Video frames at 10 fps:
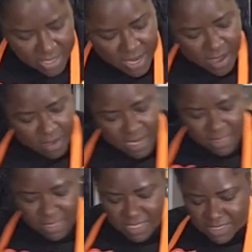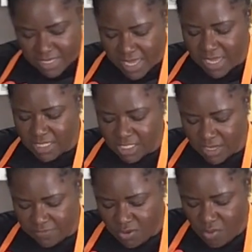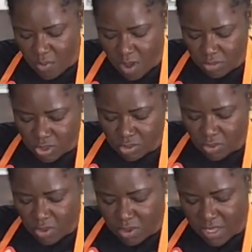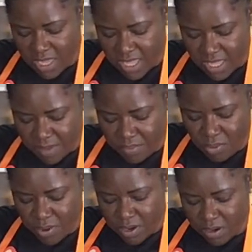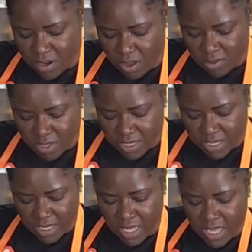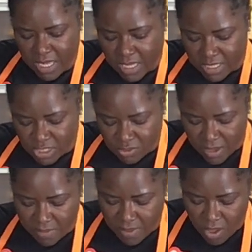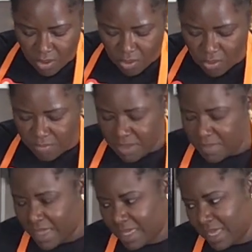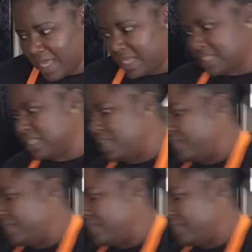Now at this stage, if you want to go ahead and pour your coconut into a bowl, be my guest.